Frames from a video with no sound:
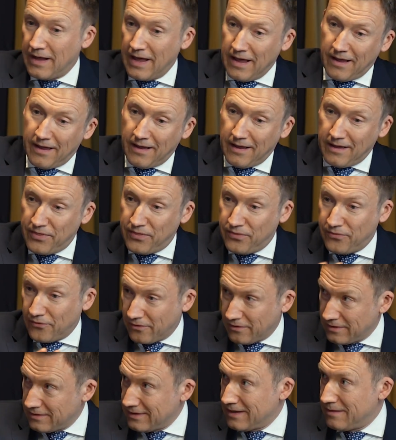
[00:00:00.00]
uh,
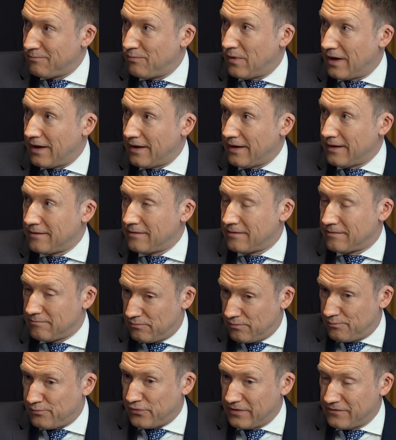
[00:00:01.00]
thoroughly by
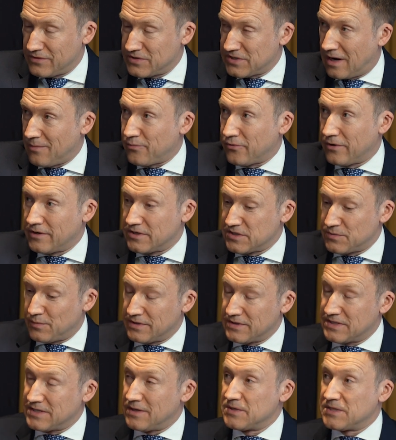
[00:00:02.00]
previous operators, but
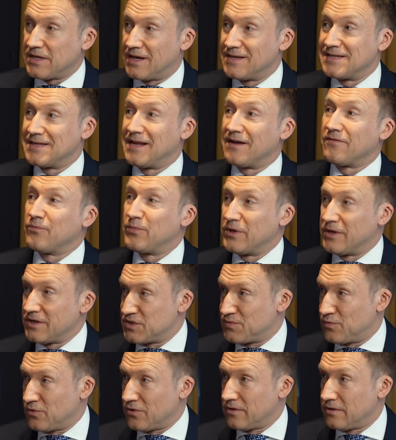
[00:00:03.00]
the south side has never been
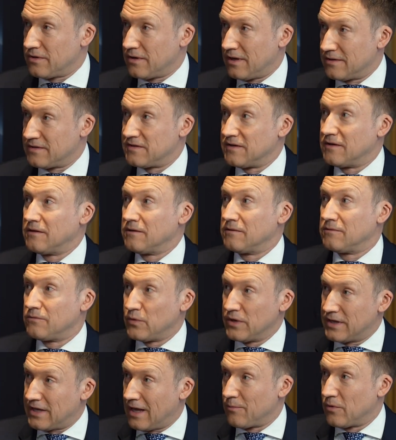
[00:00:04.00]
explored until
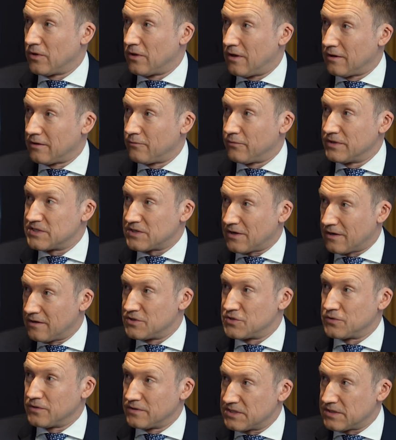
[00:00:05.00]
we came along. We started
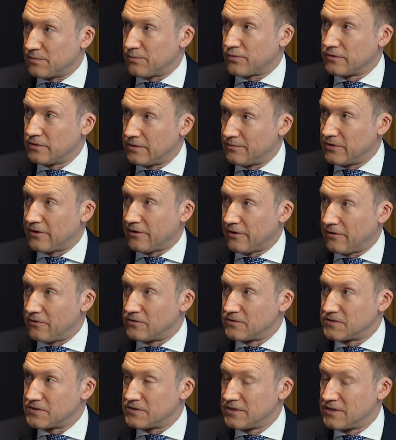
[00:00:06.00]
drilling some preliminary
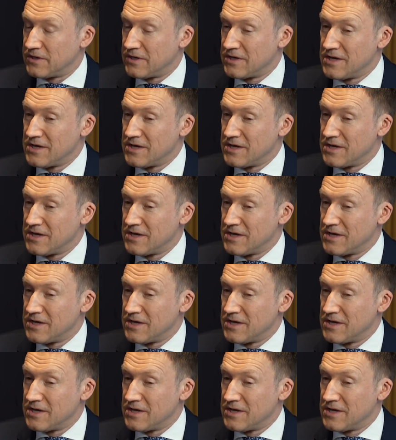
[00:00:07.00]
holes.